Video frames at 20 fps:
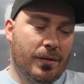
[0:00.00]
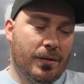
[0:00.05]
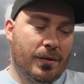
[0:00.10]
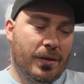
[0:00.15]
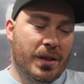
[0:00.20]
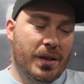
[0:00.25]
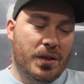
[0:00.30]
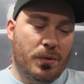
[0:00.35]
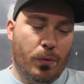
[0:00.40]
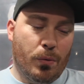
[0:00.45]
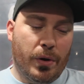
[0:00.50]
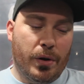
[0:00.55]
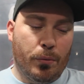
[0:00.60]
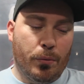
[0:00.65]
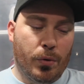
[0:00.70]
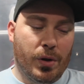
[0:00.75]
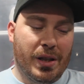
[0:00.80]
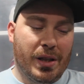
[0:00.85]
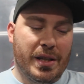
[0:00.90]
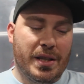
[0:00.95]
these were
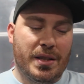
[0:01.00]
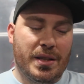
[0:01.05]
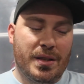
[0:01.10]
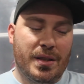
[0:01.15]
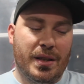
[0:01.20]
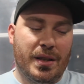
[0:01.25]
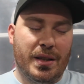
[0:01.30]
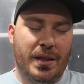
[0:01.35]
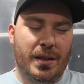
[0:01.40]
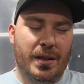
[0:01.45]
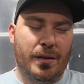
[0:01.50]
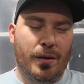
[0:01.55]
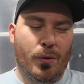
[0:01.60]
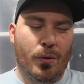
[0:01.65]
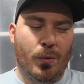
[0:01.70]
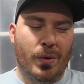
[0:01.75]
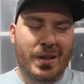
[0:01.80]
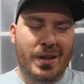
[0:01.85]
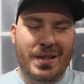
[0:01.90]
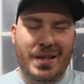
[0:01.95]
released in, I
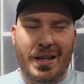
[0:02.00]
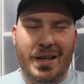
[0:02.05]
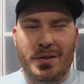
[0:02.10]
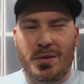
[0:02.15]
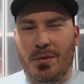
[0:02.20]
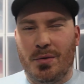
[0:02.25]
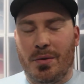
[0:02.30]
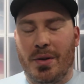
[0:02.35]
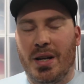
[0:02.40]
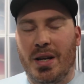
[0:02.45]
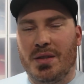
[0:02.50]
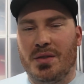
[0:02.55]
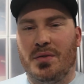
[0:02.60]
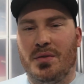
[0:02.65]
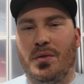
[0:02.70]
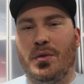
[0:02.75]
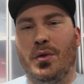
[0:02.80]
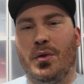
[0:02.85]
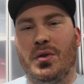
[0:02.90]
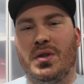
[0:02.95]
want to say two
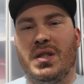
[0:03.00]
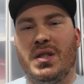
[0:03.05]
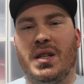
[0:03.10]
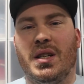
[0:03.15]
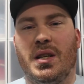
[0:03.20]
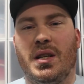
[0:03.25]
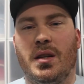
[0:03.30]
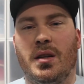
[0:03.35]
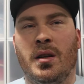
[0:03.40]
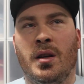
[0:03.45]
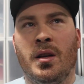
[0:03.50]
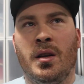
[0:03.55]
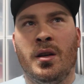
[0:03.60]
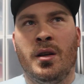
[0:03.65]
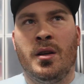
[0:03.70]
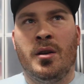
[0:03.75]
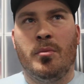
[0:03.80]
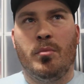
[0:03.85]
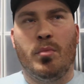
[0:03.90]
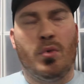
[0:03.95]
thousand thirteen,
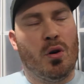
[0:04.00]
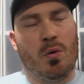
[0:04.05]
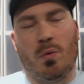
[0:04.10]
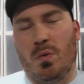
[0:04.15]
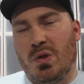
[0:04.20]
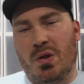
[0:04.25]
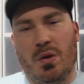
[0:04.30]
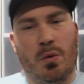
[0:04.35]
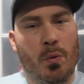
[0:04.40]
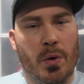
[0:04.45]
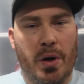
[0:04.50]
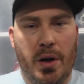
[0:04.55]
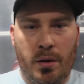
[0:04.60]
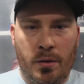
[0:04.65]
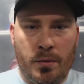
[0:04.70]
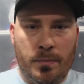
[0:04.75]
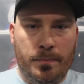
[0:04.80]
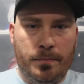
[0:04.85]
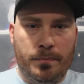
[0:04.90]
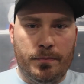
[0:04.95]
but I wasn't aware.
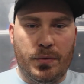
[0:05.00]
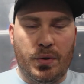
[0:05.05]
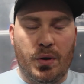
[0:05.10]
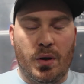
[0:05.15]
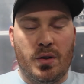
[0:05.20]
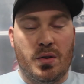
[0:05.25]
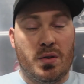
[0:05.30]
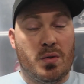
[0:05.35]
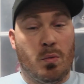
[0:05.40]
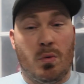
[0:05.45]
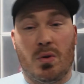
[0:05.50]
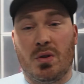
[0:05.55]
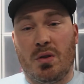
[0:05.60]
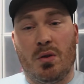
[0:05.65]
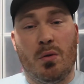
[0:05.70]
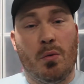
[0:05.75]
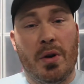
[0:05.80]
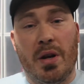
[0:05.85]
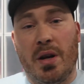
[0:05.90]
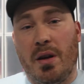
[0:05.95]
I just
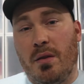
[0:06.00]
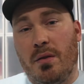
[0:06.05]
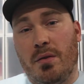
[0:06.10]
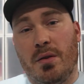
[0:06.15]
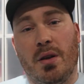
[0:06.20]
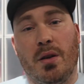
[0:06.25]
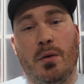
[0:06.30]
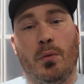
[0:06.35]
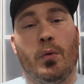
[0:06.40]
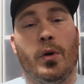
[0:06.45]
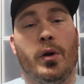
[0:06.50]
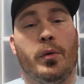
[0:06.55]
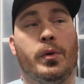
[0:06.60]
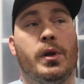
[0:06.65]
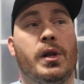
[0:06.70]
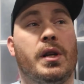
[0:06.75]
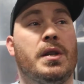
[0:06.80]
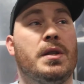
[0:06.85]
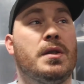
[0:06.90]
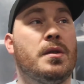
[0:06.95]
wasn't aware that they'd
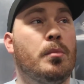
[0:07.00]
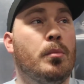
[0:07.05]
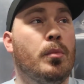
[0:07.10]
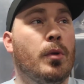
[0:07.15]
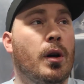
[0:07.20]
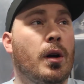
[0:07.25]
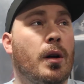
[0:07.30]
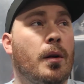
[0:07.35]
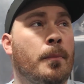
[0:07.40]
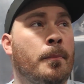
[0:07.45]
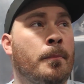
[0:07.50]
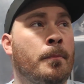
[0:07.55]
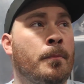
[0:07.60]
re-released, but